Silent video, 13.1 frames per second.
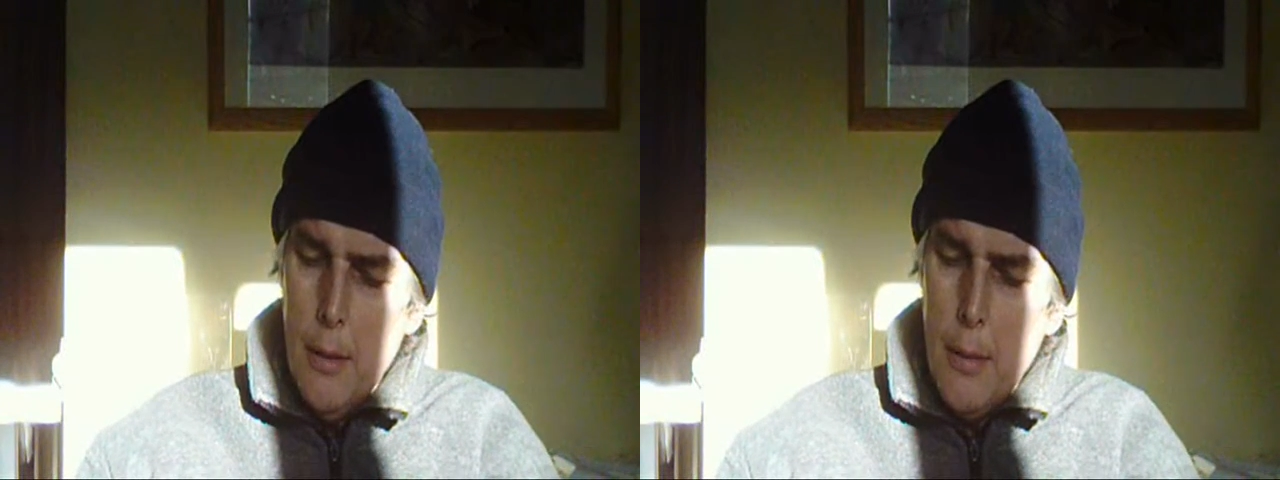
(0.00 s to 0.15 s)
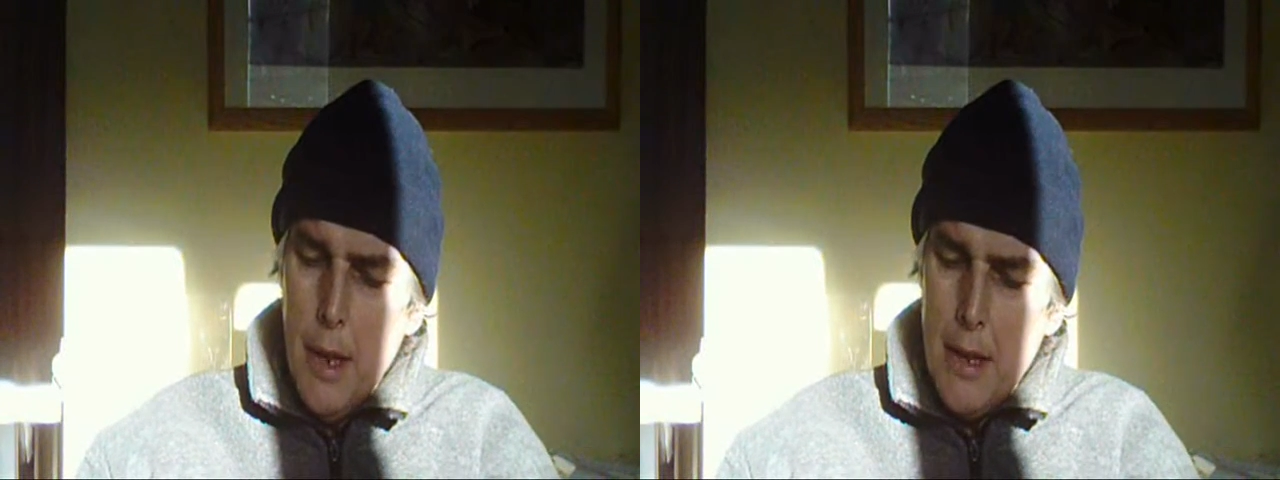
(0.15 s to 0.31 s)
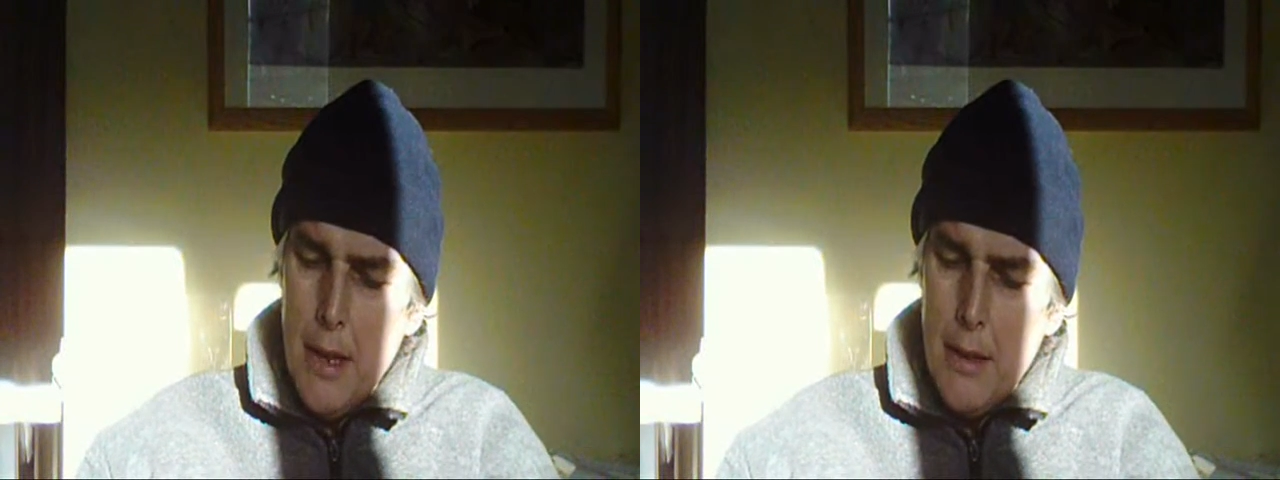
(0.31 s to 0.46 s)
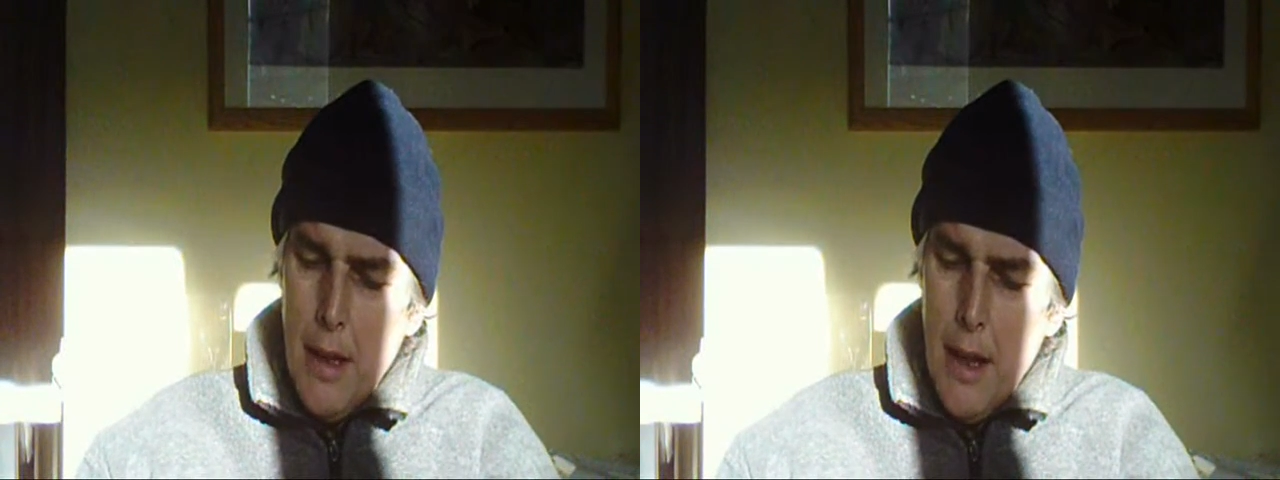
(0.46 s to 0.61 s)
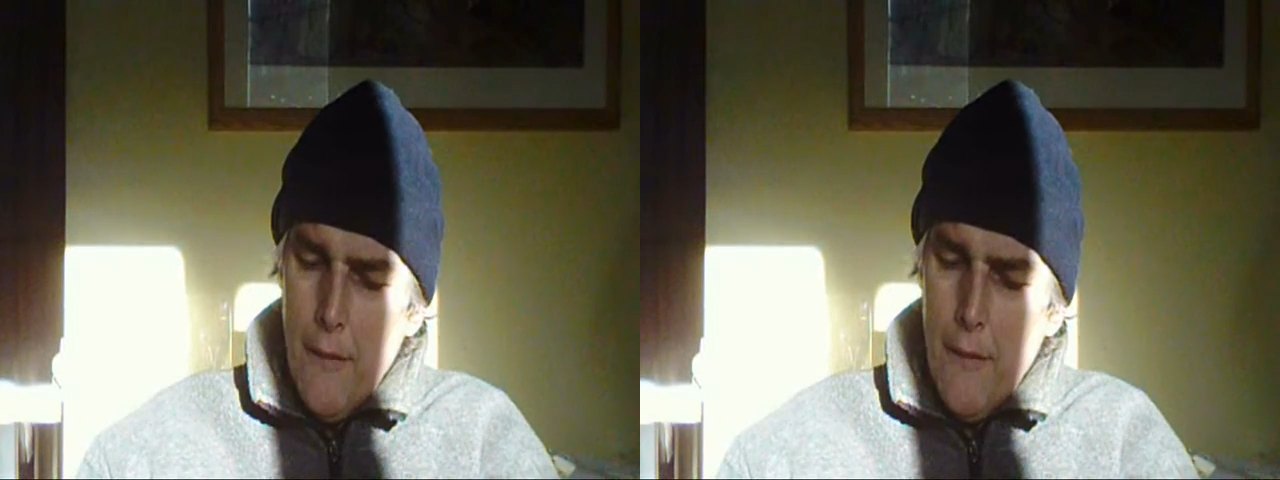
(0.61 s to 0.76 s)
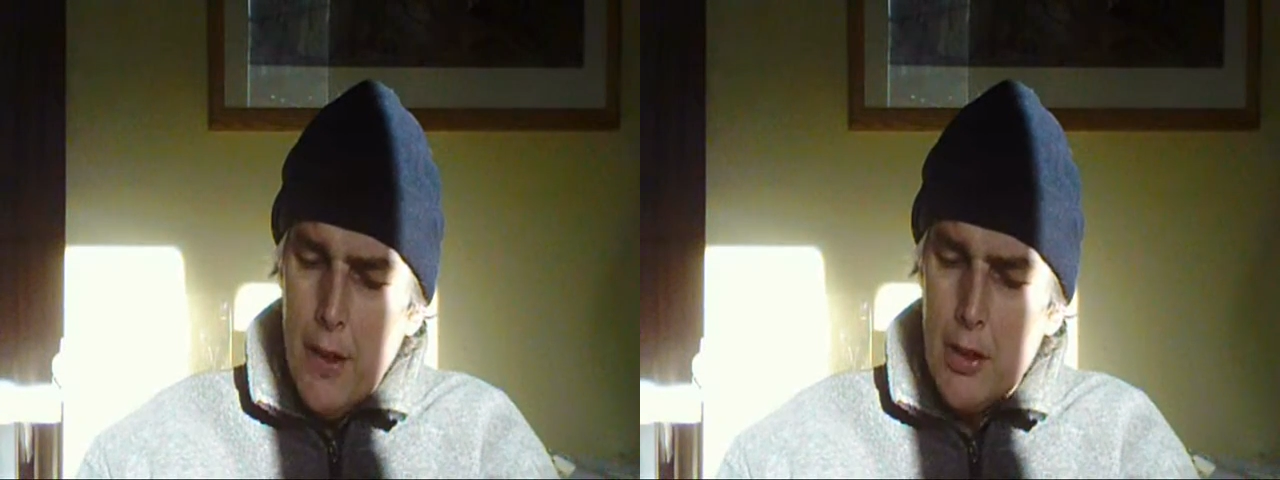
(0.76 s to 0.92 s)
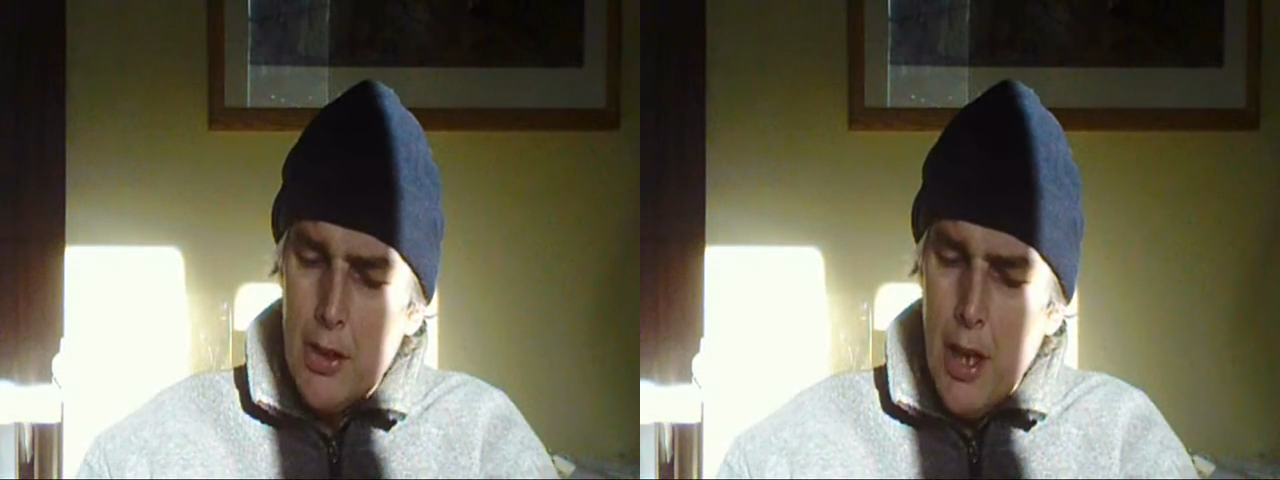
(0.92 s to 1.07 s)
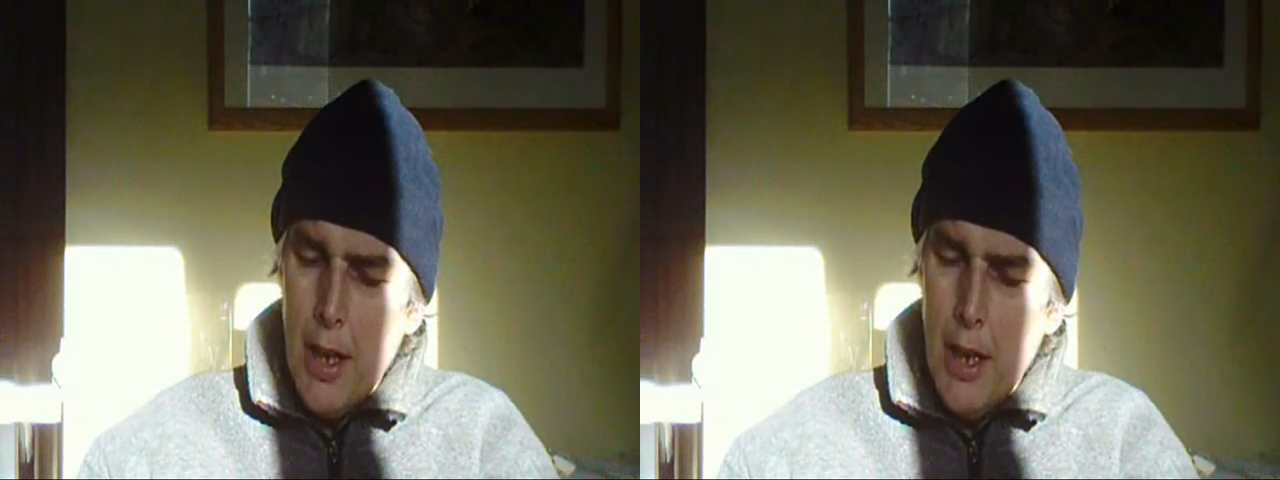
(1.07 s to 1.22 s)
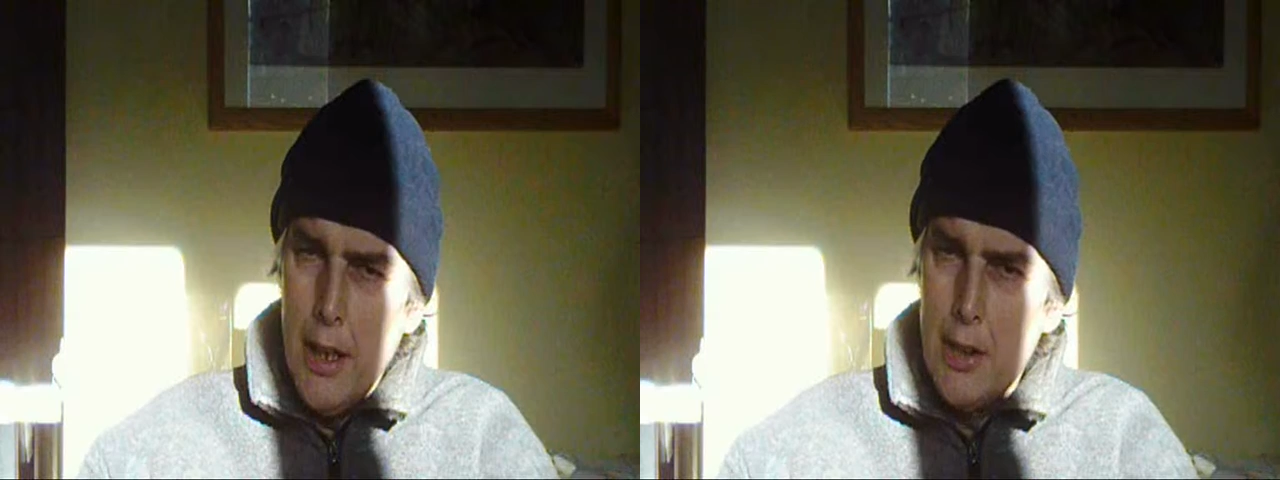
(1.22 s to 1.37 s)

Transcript: make the Airfix Kit